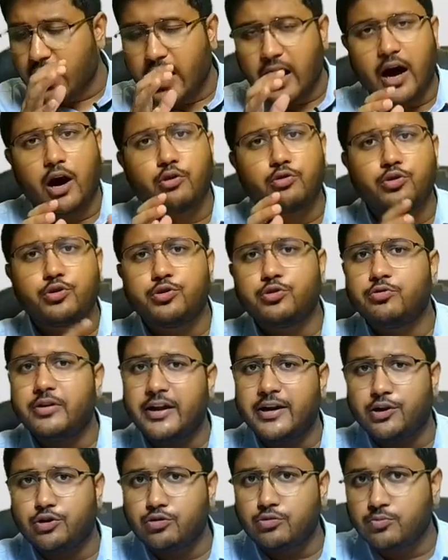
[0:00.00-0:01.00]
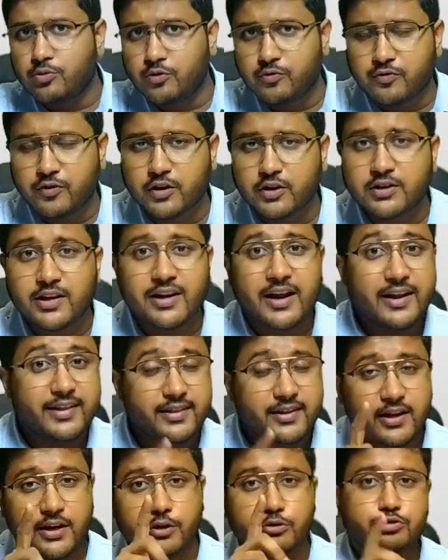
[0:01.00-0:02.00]
how do you need to move further, and
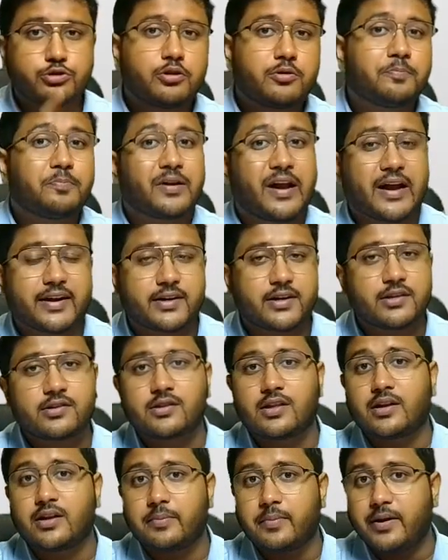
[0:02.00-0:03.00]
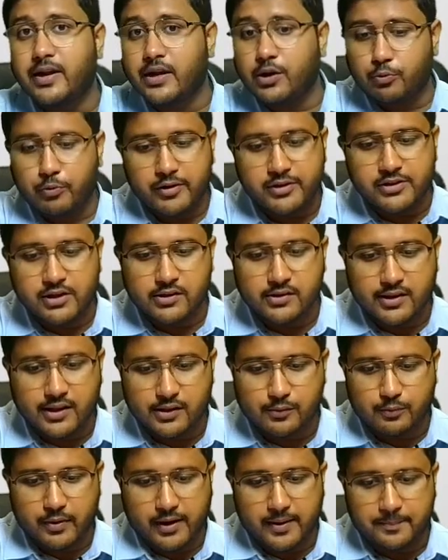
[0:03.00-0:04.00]
then you should practice the remaining questions
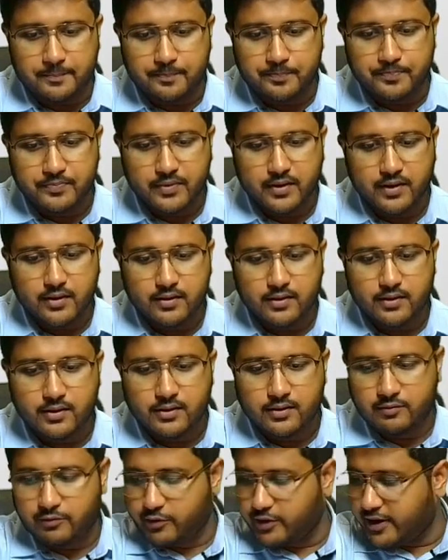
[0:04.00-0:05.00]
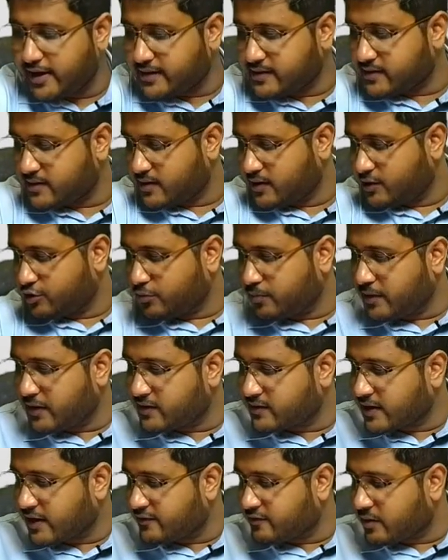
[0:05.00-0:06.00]
as well. Yes, so please
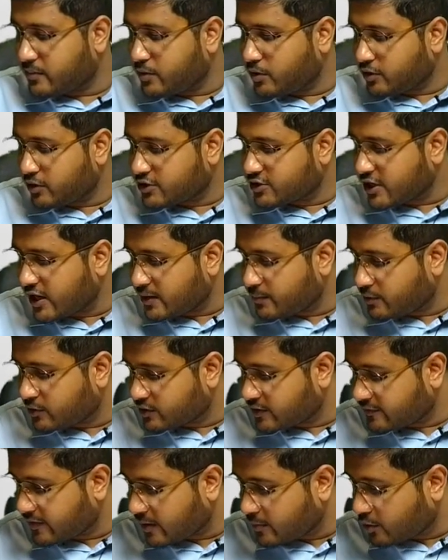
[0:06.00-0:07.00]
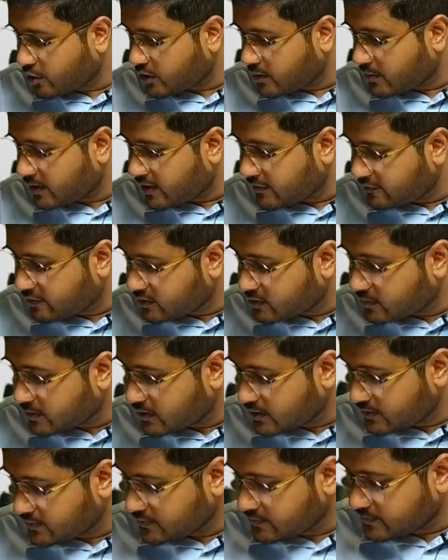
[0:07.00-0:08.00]
confirm me on the chat box if I'm audible and visible.